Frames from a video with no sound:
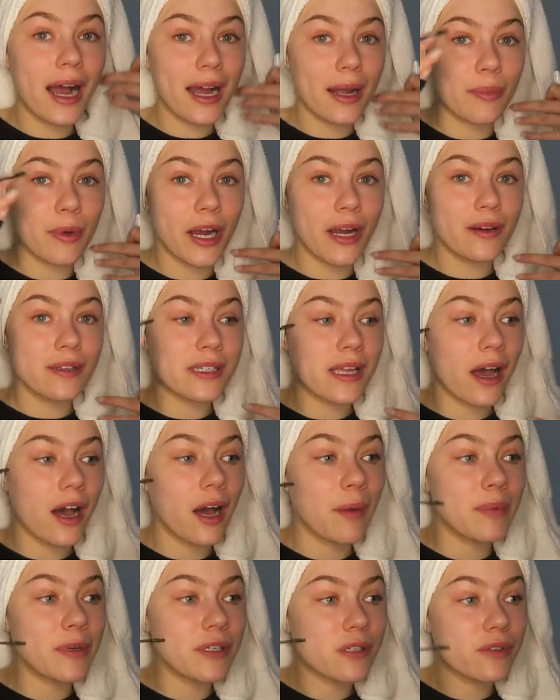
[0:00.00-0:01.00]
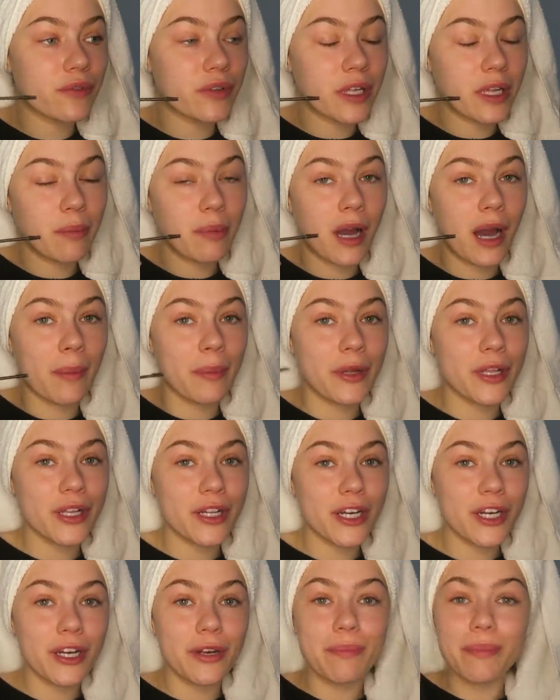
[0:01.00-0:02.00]
eyebrows up is really
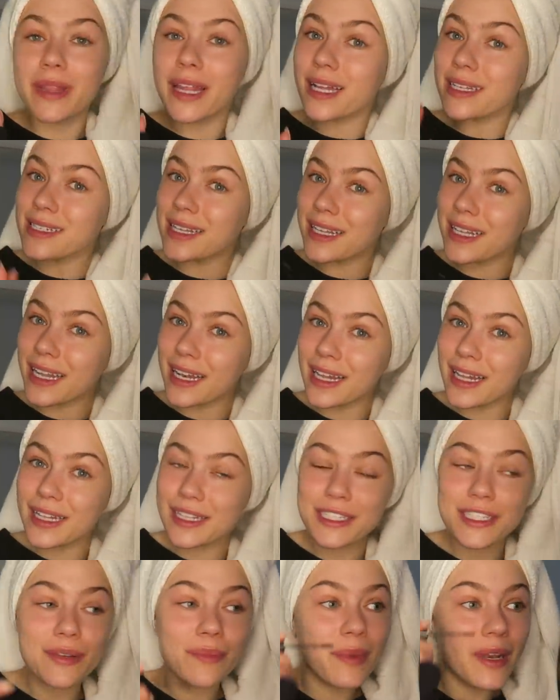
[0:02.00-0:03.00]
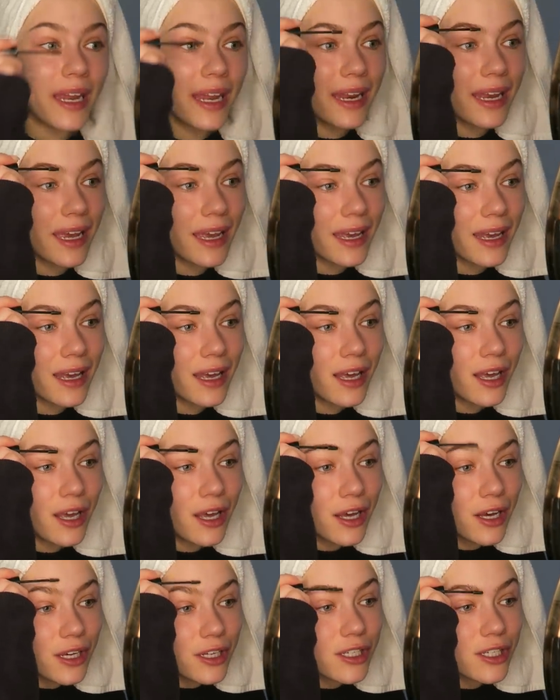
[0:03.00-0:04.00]
popular, but that's a little intimidating.
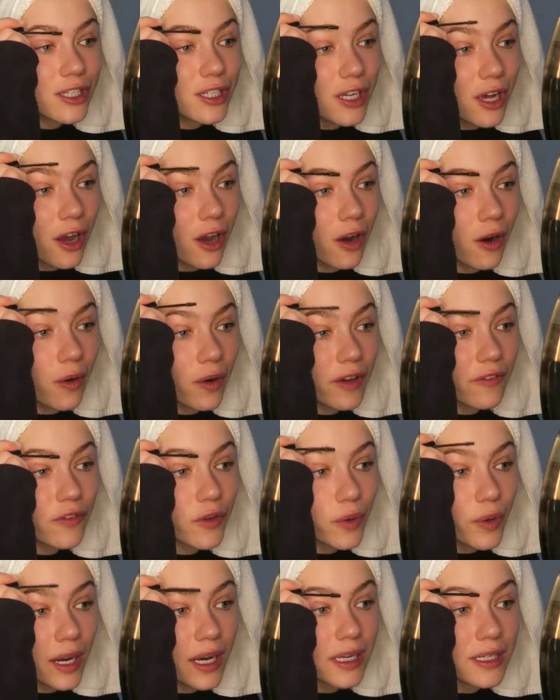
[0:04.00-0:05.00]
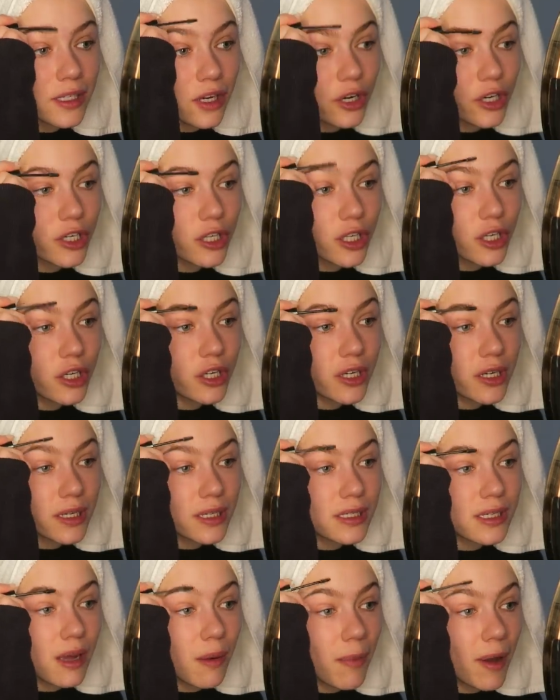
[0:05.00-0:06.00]
So if you guys are
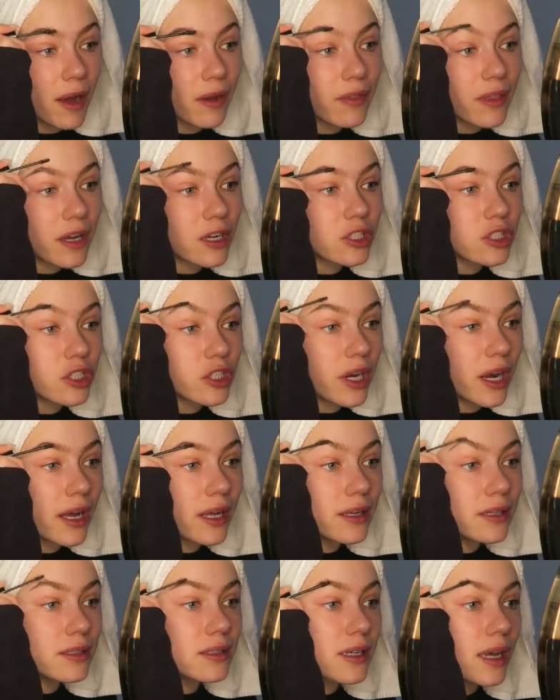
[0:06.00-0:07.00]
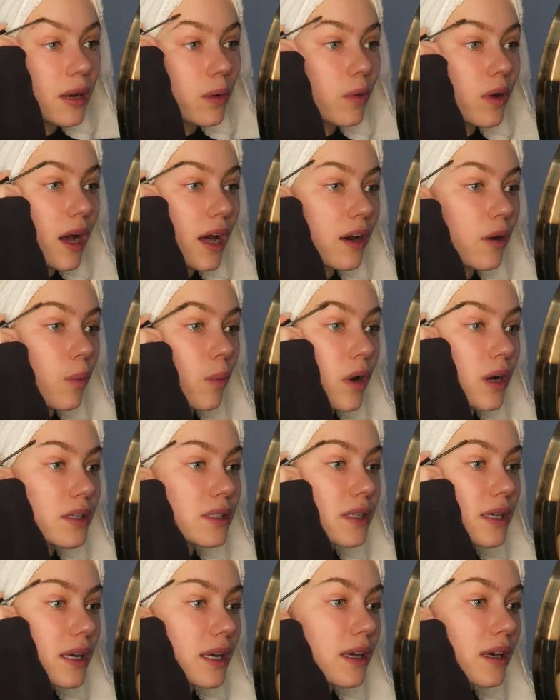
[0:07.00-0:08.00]
curious about that trend and kind of
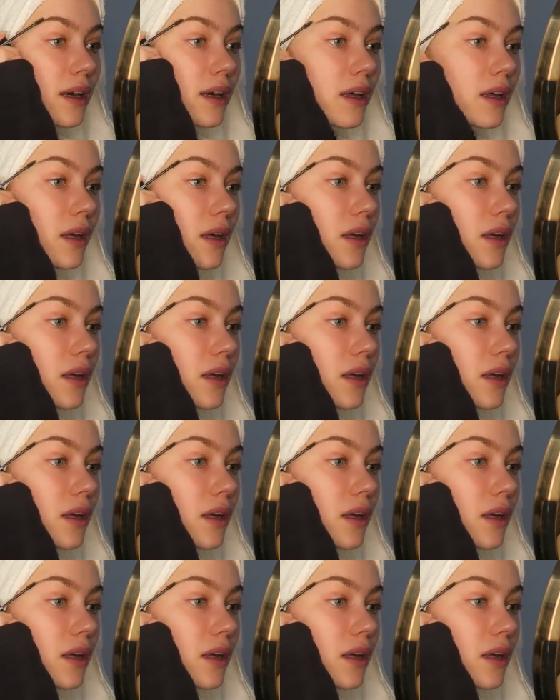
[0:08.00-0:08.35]
want to like